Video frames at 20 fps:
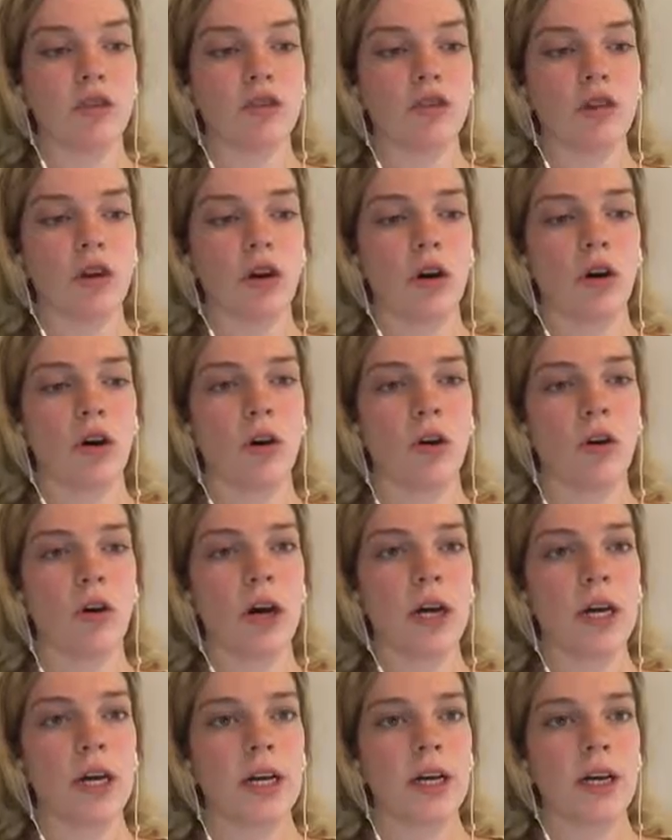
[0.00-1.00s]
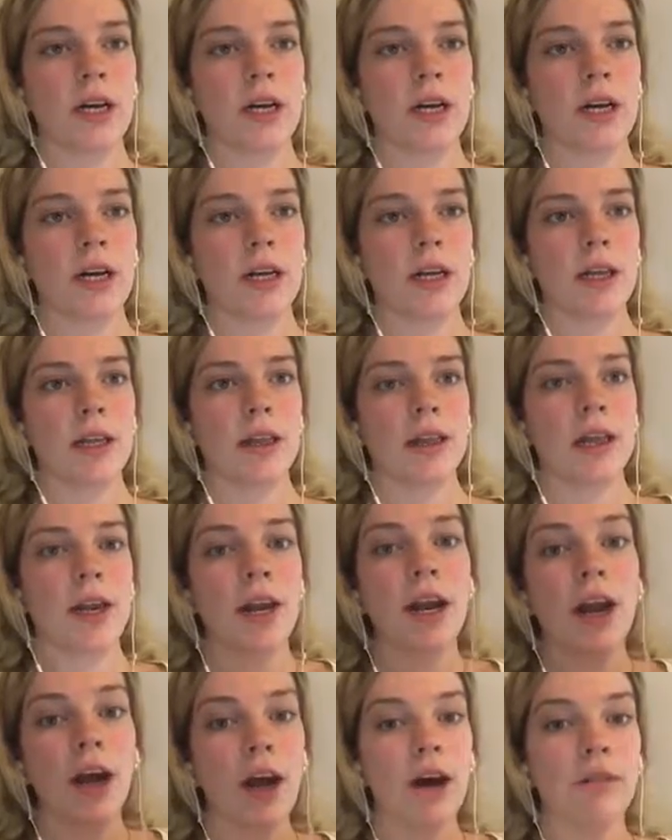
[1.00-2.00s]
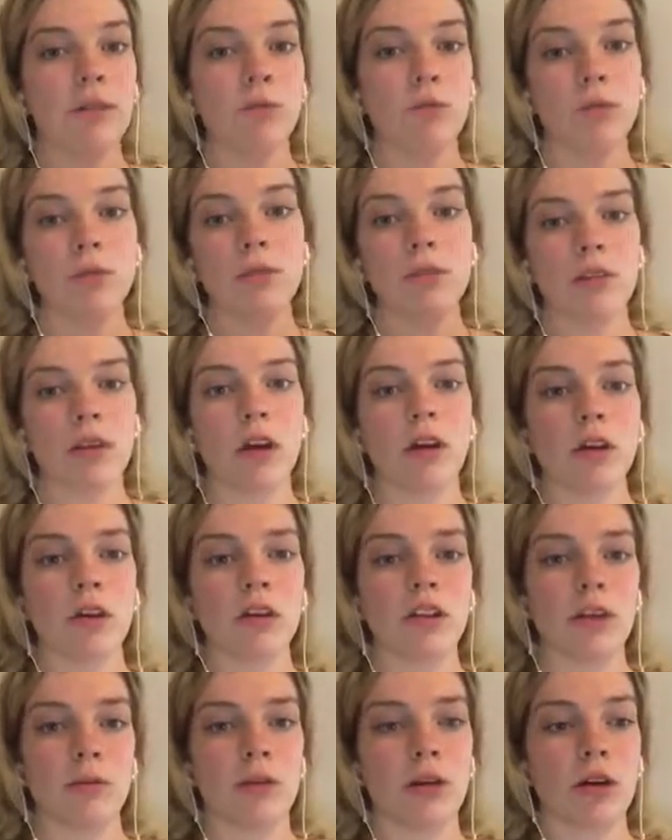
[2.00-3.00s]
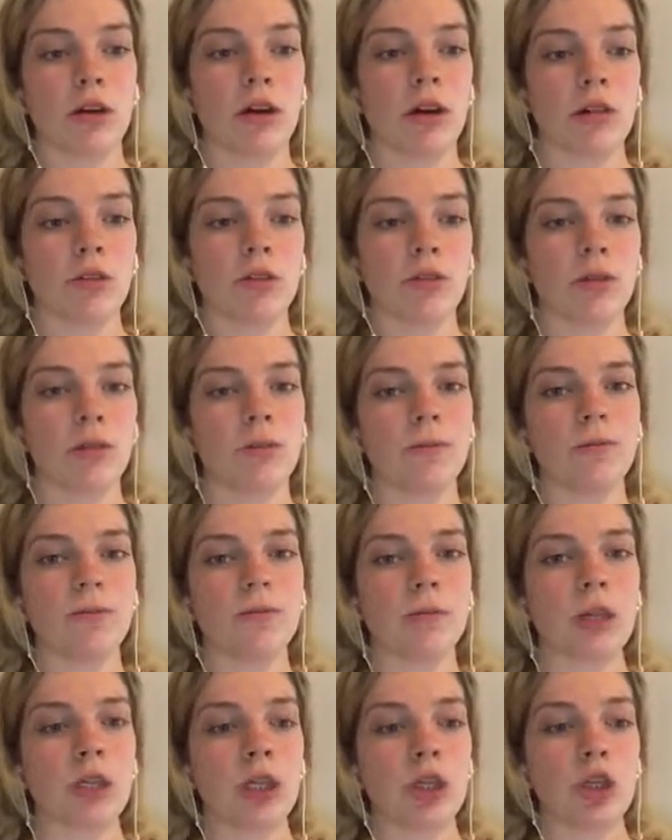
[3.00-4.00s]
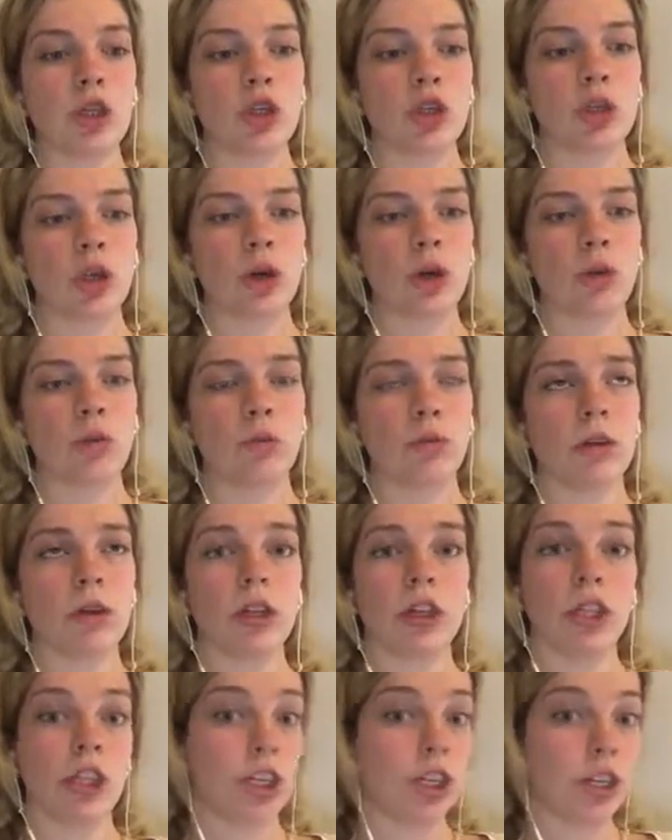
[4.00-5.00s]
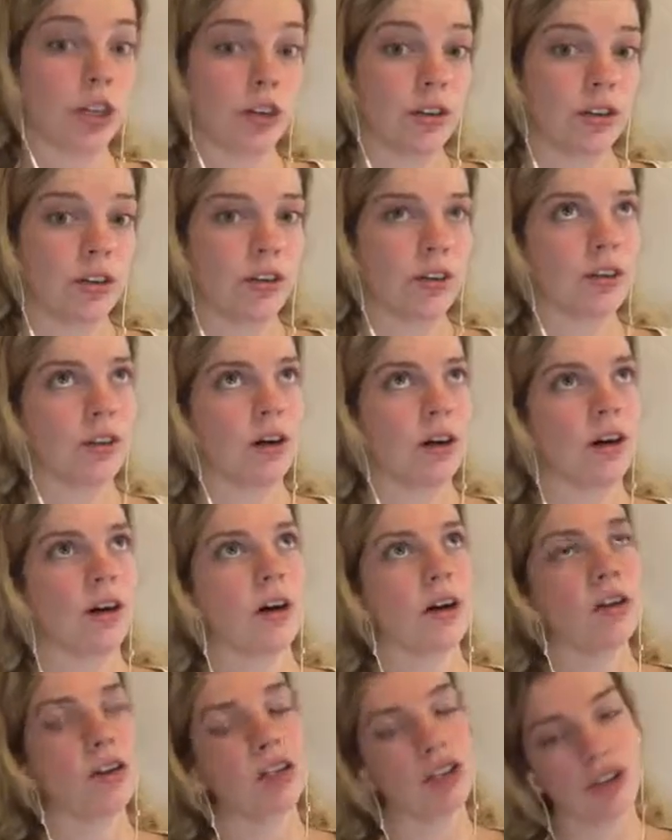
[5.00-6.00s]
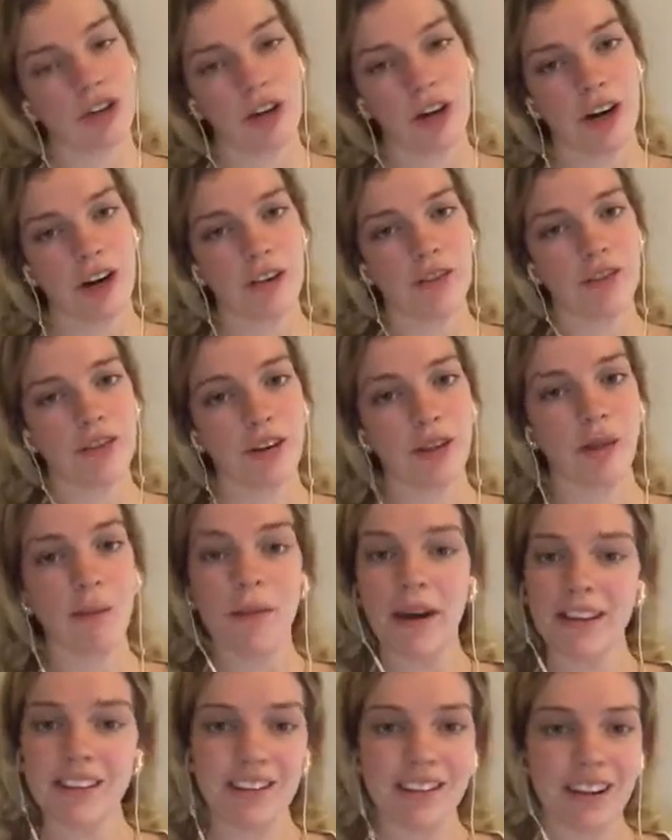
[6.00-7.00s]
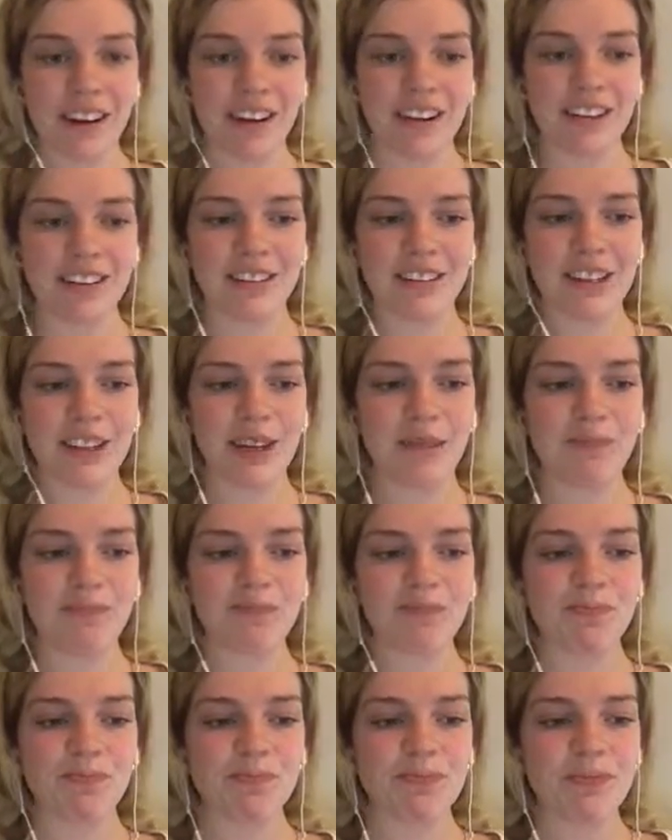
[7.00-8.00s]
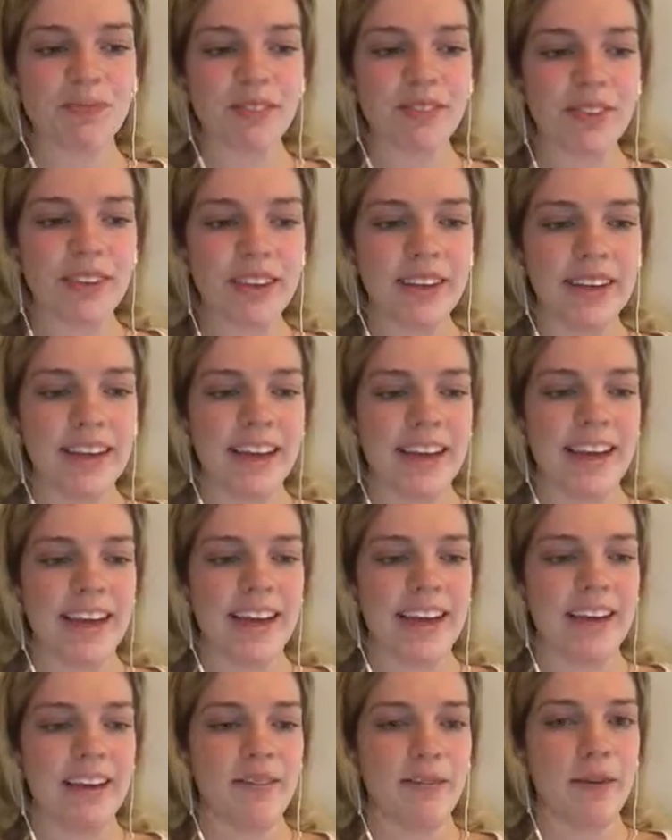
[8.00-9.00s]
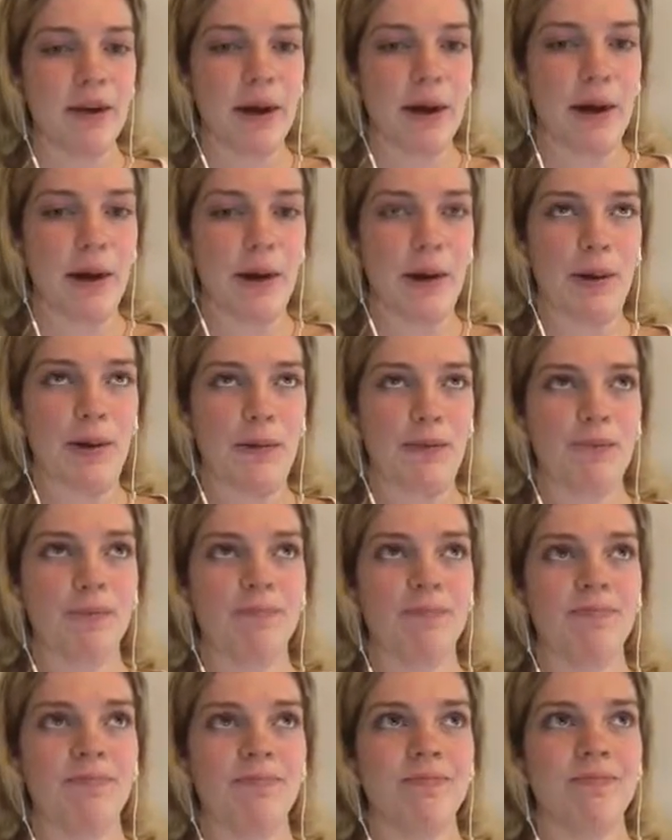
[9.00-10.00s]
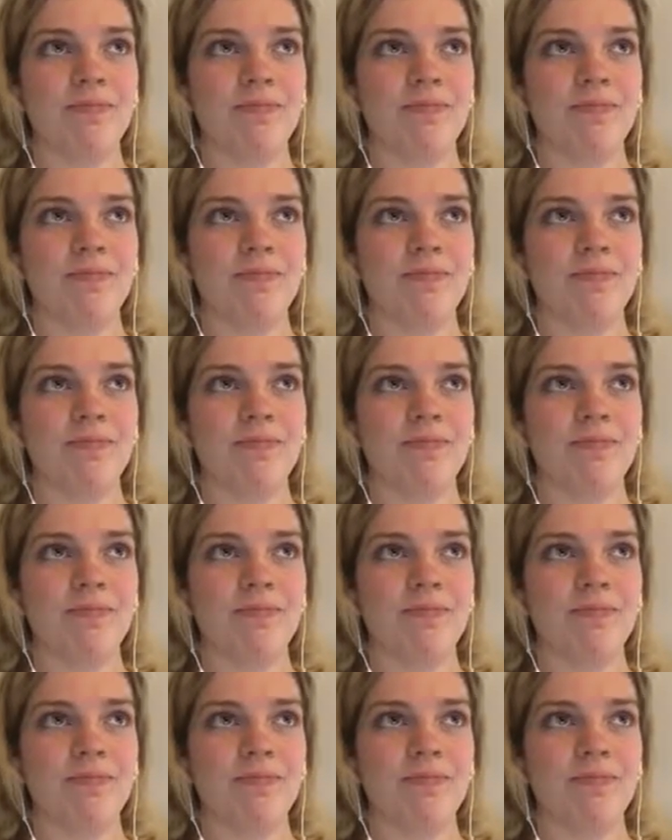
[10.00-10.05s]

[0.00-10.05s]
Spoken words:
so they didn't have a women's soccer team in her high school. So what did she do? She tried out for the men's soccer team, and